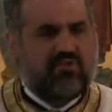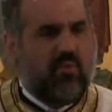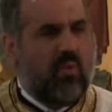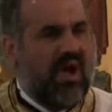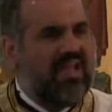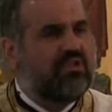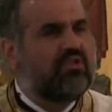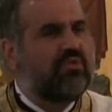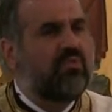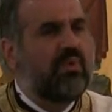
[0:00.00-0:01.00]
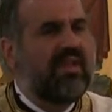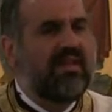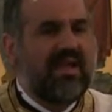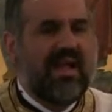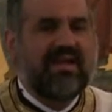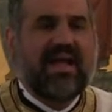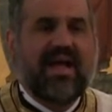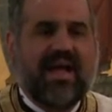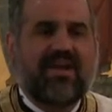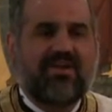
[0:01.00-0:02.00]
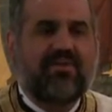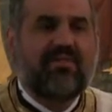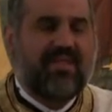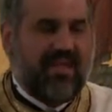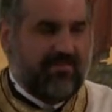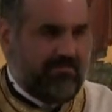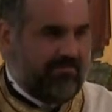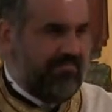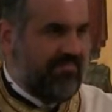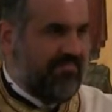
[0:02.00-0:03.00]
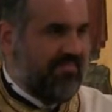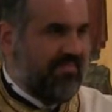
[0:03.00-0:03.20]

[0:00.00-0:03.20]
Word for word: So why should we not honor them